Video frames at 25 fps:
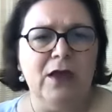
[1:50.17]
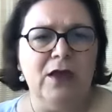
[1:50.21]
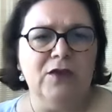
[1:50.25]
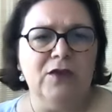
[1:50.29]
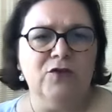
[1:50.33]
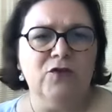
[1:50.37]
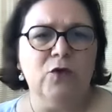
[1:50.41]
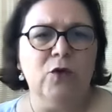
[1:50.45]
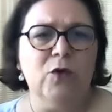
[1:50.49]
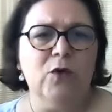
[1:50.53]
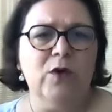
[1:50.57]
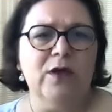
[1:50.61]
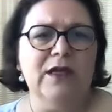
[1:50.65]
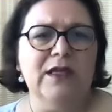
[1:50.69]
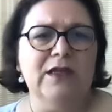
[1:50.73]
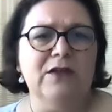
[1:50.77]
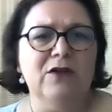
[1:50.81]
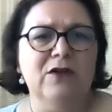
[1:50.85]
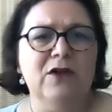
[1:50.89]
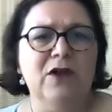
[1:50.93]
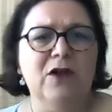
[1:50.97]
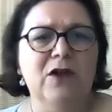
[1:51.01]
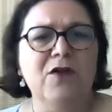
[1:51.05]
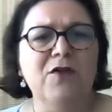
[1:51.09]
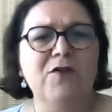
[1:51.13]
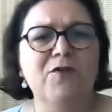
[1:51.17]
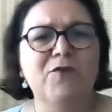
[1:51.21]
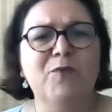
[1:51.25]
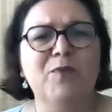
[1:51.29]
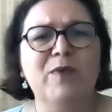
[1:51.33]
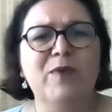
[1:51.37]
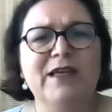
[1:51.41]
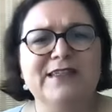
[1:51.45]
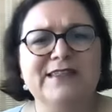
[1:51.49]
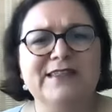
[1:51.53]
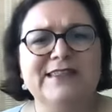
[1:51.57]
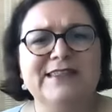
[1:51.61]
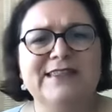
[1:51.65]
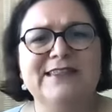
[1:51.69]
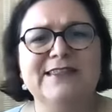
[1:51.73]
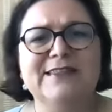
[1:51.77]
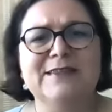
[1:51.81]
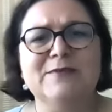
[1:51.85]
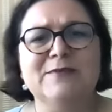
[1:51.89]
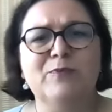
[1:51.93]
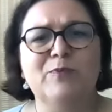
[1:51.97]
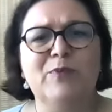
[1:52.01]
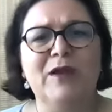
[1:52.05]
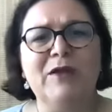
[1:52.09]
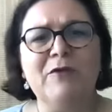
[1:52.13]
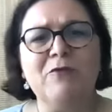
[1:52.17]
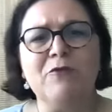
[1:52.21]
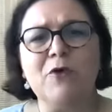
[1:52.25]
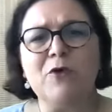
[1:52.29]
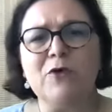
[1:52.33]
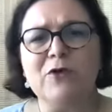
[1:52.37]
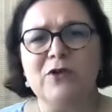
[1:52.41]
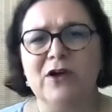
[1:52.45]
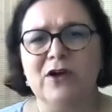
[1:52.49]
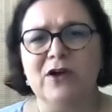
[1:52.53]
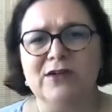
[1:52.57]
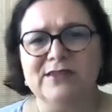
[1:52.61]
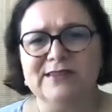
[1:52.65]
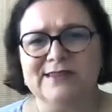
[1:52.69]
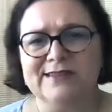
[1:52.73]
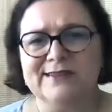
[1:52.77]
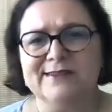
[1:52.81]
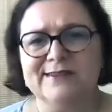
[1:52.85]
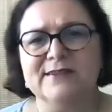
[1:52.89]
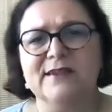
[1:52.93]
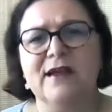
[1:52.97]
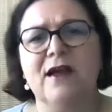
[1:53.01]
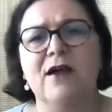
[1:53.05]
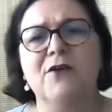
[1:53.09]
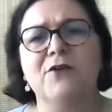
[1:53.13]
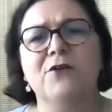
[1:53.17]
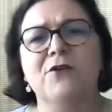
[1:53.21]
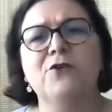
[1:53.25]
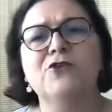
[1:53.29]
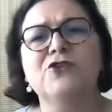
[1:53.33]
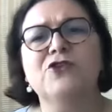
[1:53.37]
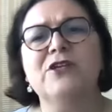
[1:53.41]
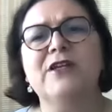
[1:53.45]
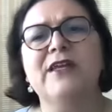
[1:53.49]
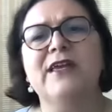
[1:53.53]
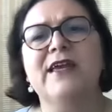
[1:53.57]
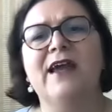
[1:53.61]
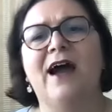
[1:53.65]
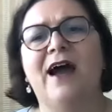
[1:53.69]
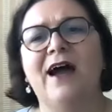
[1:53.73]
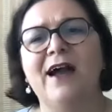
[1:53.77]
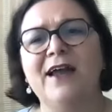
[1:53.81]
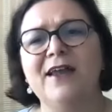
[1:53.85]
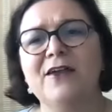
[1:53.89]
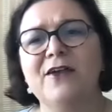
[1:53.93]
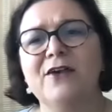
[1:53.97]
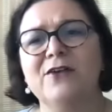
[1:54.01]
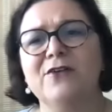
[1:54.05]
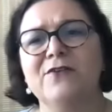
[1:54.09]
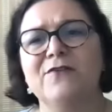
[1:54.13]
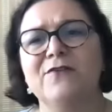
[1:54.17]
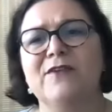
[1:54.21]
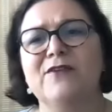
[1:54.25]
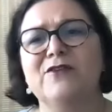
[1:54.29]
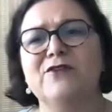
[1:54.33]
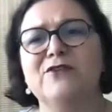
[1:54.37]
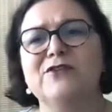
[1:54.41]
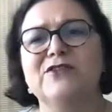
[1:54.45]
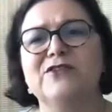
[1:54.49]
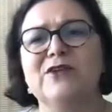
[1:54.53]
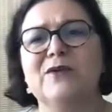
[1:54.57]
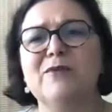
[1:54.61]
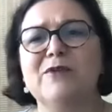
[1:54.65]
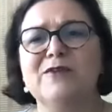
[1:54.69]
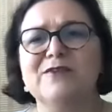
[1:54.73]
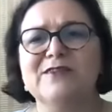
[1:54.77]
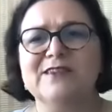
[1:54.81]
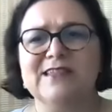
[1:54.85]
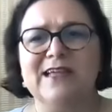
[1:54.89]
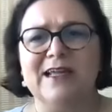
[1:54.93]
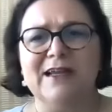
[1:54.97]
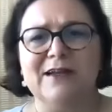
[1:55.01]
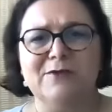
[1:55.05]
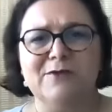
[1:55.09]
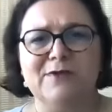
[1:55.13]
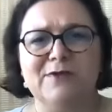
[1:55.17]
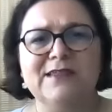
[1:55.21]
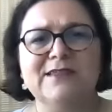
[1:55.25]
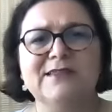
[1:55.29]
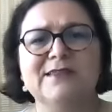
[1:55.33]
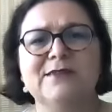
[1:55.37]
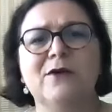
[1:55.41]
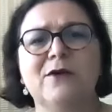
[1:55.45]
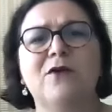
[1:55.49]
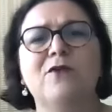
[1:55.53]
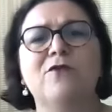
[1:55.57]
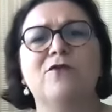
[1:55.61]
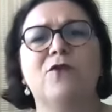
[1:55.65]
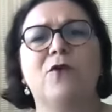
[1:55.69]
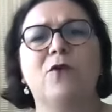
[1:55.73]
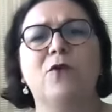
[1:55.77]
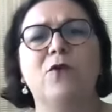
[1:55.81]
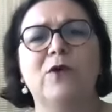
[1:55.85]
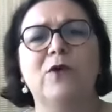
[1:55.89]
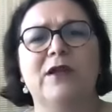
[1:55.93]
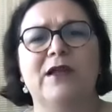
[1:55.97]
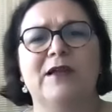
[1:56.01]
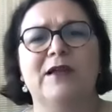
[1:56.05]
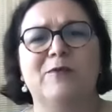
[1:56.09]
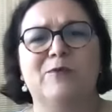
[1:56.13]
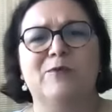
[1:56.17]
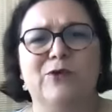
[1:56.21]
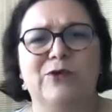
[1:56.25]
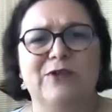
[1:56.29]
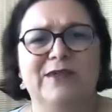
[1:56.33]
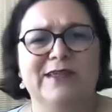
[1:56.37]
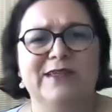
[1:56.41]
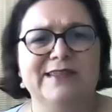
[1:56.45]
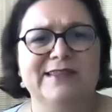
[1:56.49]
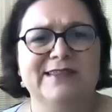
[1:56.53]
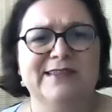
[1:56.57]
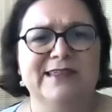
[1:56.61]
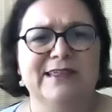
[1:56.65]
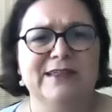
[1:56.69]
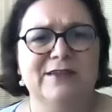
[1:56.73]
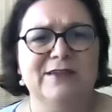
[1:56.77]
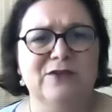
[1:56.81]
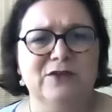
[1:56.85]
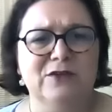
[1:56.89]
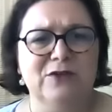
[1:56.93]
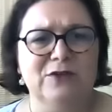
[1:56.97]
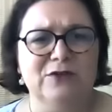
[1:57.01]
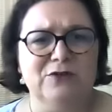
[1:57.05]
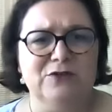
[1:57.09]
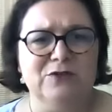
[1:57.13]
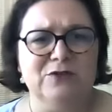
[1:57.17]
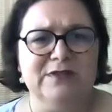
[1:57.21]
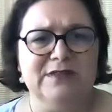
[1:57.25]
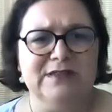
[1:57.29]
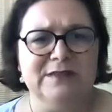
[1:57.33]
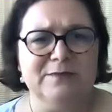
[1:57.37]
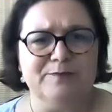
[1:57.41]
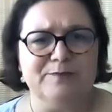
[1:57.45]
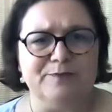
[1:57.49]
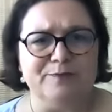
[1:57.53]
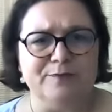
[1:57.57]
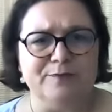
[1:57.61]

So in a lot of places, payroll costs are usually higher than the sum of salaries of all employees in the countries,